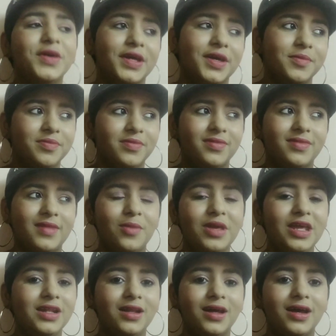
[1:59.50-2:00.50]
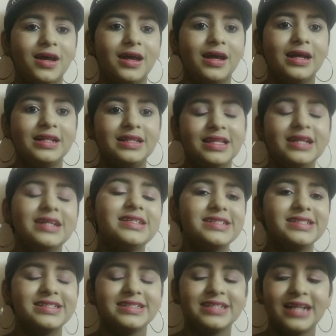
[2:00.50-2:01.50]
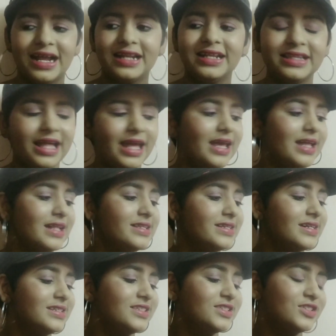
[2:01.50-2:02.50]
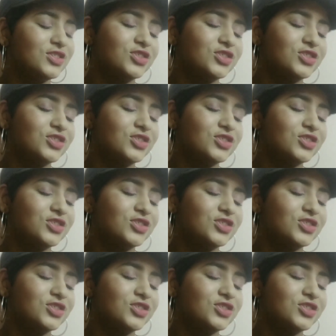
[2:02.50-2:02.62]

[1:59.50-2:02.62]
Okay. I mean, this contains a